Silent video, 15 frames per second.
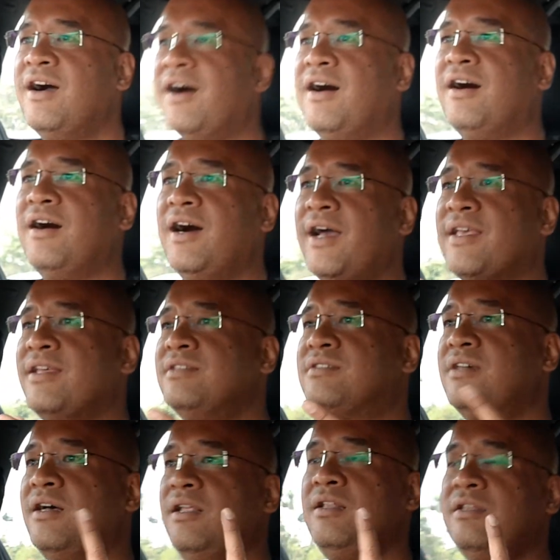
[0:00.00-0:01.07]
I can
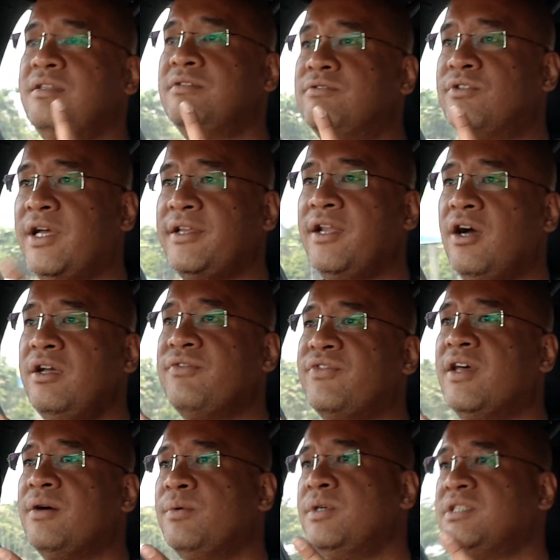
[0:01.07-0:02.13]
tell right now if
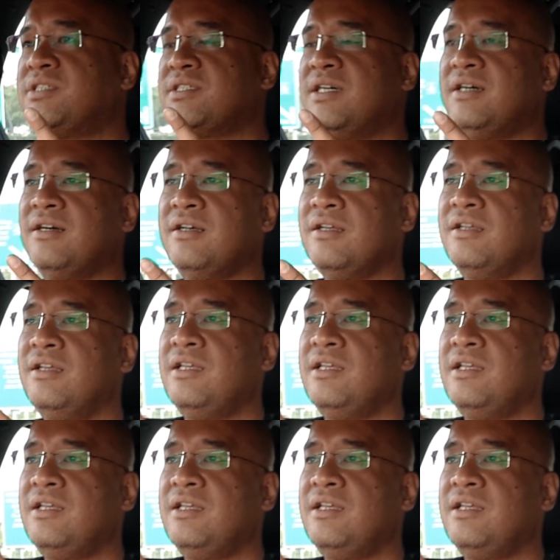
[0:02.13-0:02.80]
there was a